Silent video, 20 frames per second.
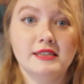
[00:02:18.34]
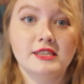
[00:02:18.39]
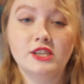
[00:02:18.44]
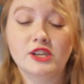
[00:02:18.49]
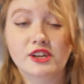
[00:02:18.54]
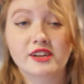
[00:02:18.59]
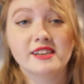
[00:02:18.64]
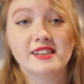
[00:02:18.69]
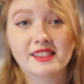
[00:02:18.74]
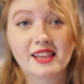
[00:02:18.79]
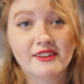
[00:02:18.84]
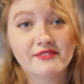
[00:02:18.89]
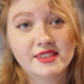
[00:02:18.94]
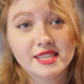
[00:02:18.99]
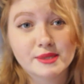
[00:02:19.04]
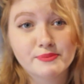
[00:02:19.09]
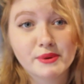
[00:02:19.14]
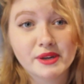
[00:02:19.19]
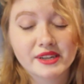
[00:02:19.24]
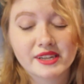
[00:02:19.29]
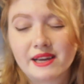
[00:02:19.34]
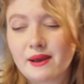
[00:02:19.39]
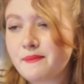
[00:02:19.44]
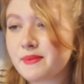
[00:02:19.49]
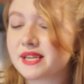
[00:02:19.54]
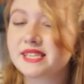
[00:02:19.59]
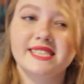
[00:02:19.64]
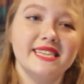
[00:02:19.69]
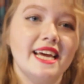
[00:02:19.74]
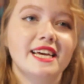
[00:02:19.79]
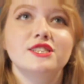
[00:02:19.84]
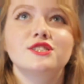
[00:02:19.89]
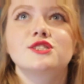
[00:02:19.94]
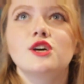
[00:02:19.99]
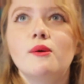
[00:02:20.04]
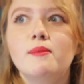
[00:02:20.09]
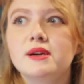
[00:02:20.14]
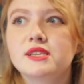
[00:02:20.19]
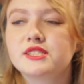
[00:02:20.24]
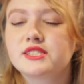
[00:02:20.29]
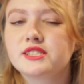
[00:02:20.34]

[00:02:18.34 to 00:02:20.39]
you're gonna love this book because it has so much